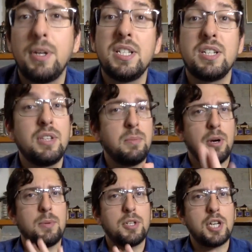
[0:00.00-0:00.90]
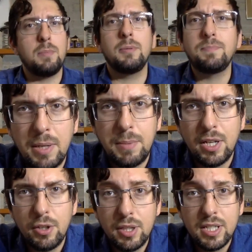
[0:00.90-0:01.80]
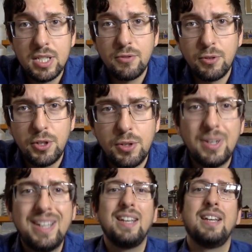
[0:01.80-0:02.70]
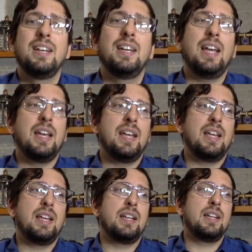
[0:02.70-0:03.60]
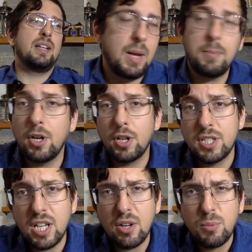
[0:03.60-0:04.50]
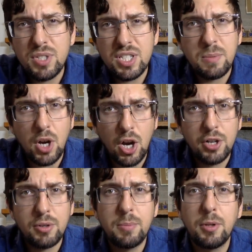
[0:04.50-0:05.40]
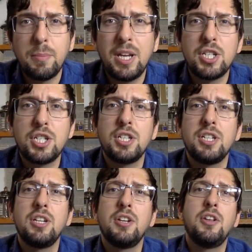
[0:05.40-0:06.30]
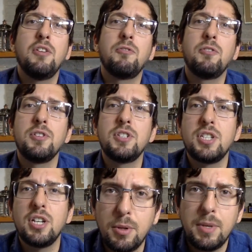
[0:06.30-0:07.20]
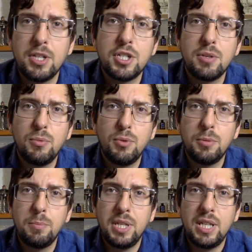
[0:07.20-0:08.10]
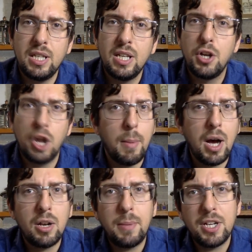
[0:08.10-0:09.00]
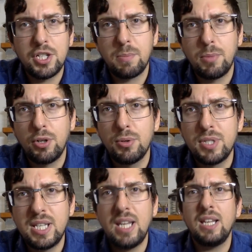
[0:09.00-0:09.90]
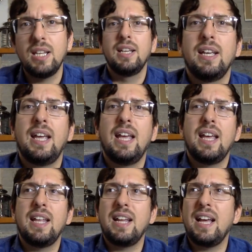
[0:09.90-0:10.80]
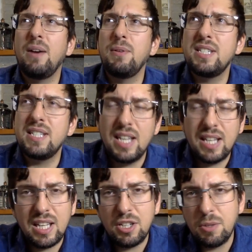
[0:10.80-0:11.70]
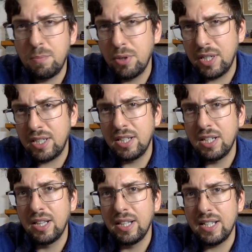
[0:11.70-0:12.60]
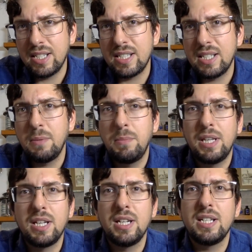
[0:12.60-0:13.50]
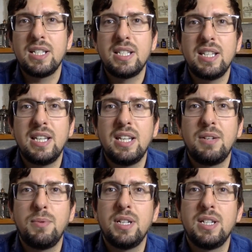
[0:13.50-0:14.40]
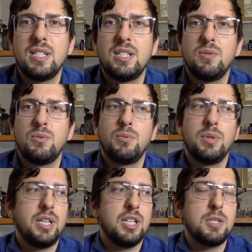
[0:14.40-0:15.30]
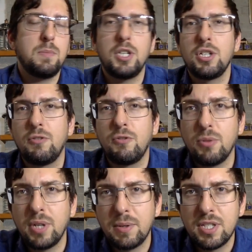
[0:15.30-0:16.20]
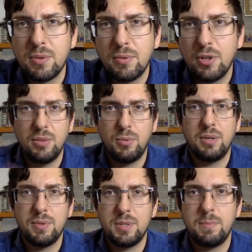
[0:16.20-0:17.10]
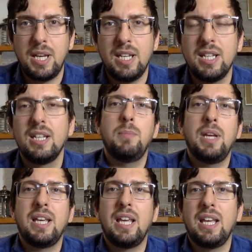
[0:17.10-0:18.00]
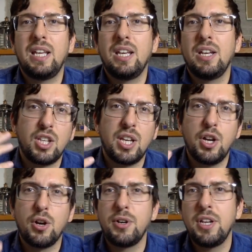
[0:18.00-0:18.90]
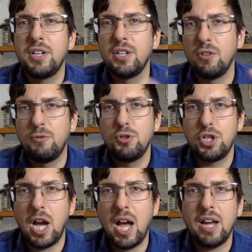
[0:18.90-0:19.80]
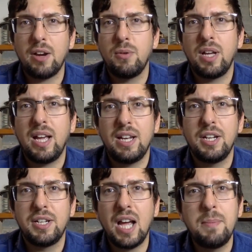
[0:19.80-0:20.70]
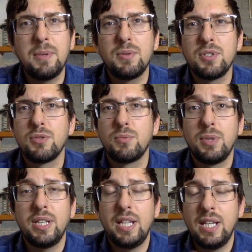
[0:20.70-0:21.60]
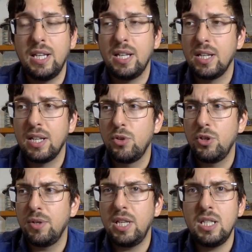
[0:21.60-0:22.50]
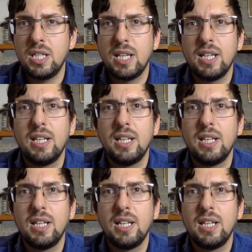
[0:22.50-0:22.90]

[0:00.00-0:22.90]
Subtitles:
but necessarily barbershop, might be a good list for you. And I'm gonna start with some honorable mention. The first honorable mention will be Le Mal by Jean-Paul Gaultier. And I was thinking to put it in the list because it was really a special fragrance, and the way it was made, making an oriental Fougère at the time, it was really unique.